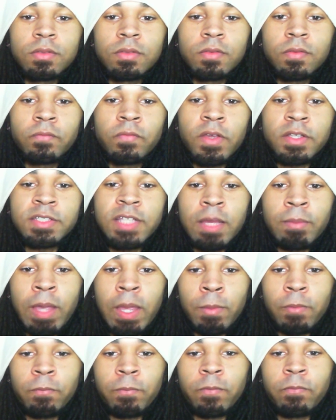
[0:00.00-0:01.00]
Fix that
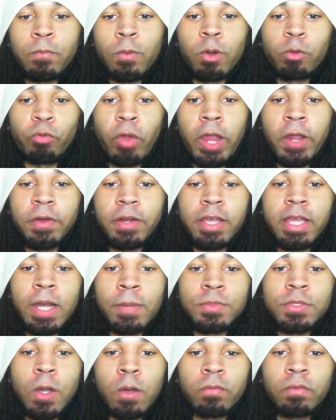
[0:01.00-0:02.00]
mane before Rarity
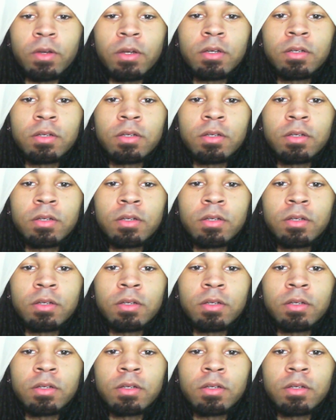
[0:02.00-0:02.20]
comes over.